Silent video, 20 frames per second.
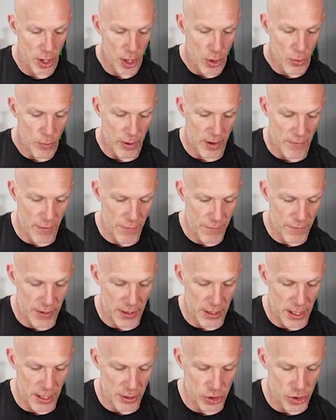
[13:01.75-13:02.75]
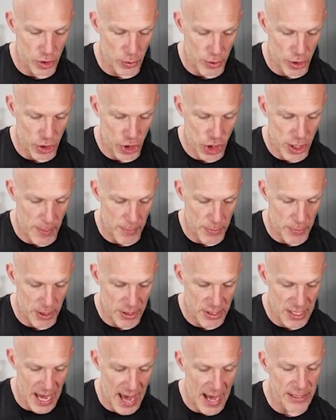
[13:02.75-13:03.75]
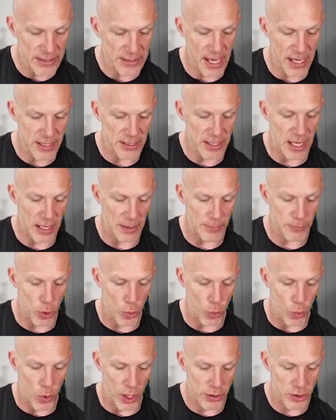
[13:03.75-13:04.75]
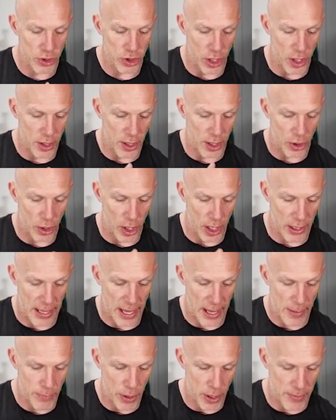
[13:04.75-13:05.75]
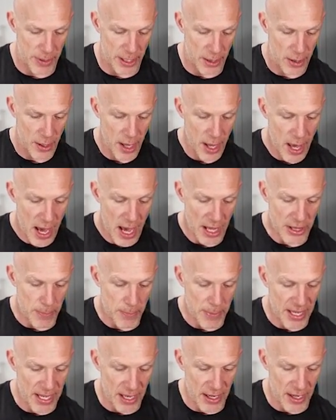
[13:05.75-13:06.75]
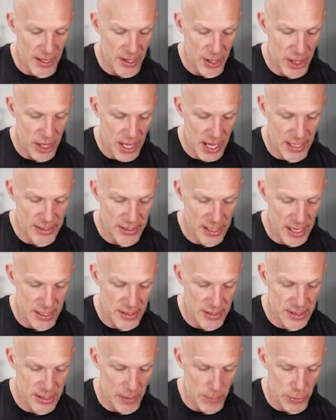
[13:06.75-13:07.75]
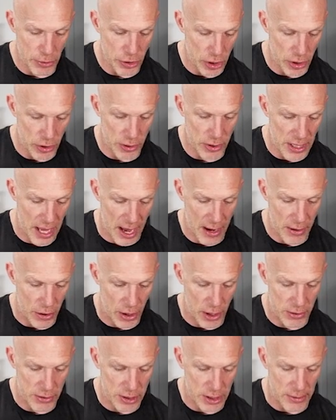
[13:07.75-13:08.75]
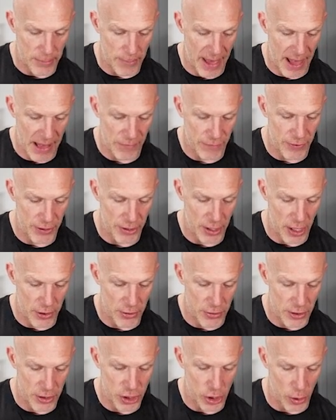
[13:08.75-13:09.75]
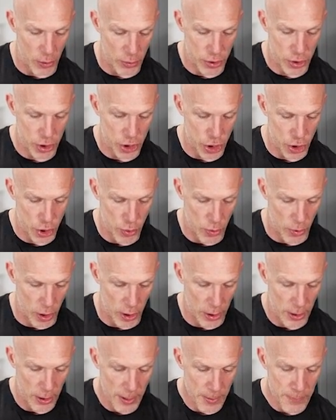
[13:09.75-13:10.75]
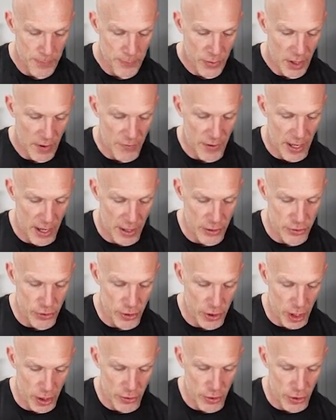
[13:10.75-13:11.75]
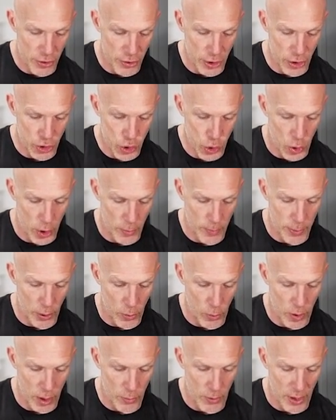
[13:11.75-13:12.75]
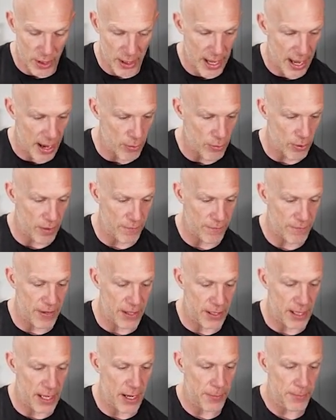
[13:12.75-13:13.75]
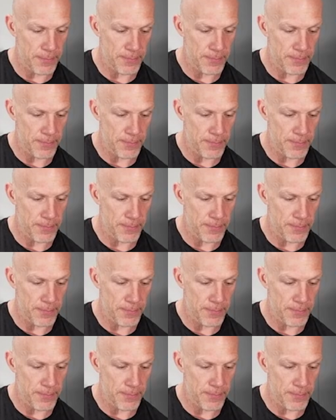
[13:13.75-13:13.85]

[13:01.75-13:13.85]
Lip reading: Whenever Philia Exuberant Shepherd attacks, exile up to 1 target non-land permanent. At the beginning of the next end step, return that card to the battlefield under its owner's control. If it entered under your control, put a 1/1 counter on Philia.